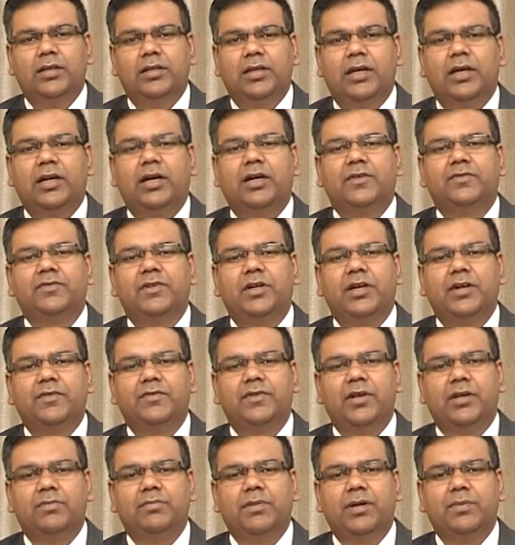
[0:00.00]
Thereafter,
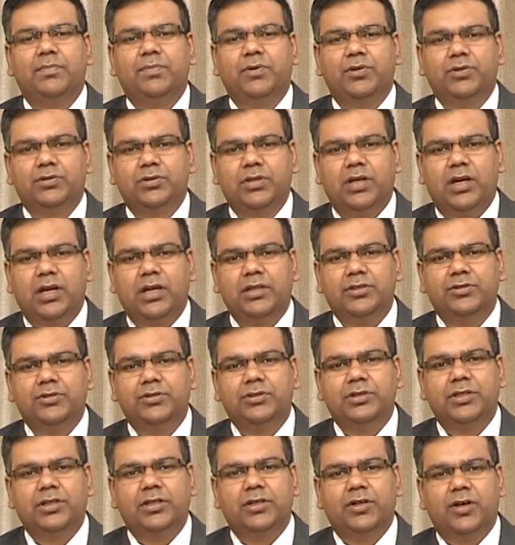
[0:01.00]
I've done my
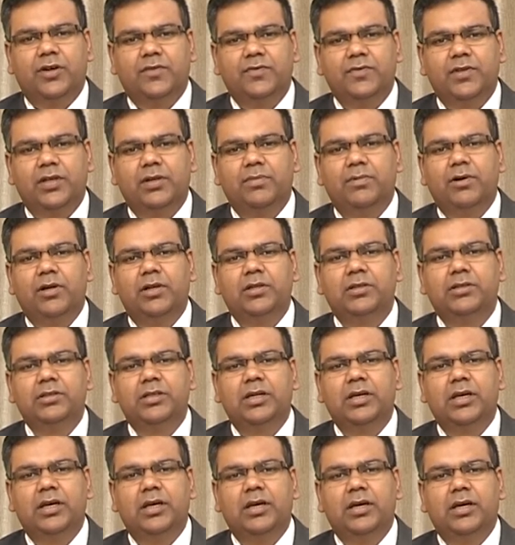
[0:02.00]
post-graduation in
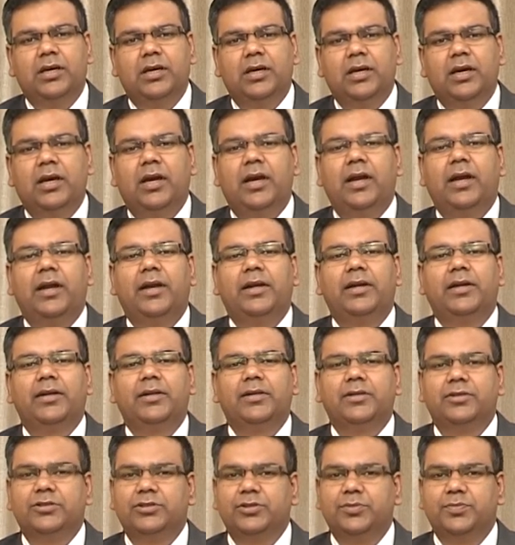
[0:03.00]
ophthalmology
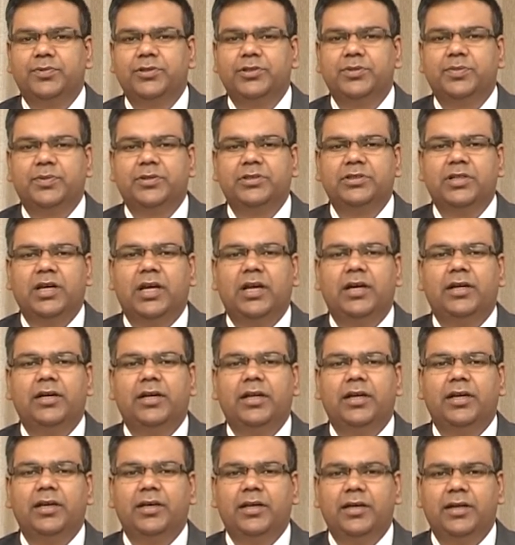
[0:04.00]
and super
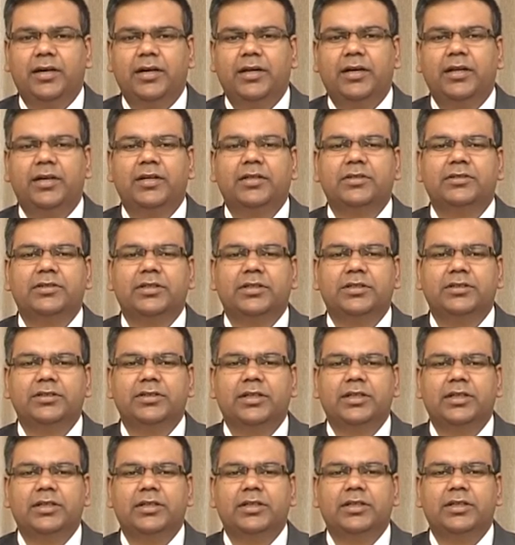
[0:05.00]
speciality retina
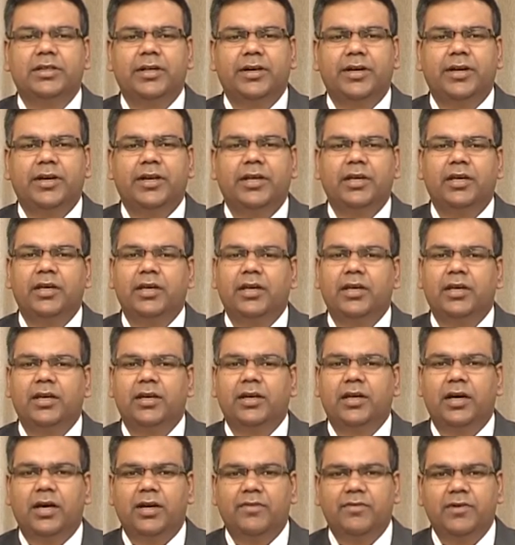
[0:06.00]
surgery training
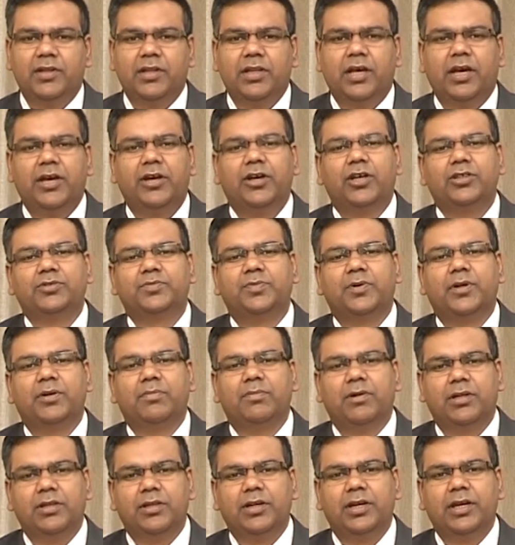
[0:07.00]
in Arvind Eye
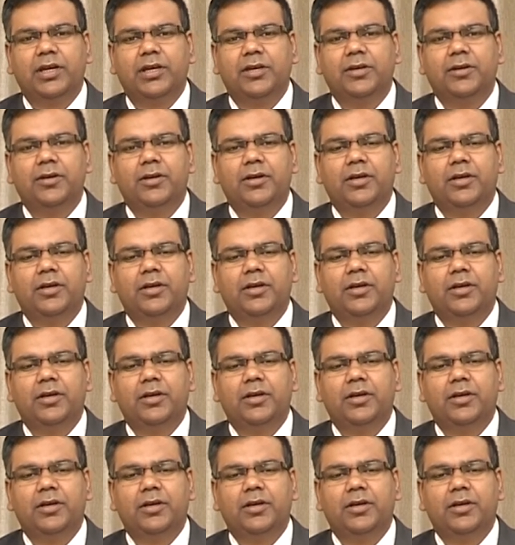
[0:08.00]
Hospital, Madurai.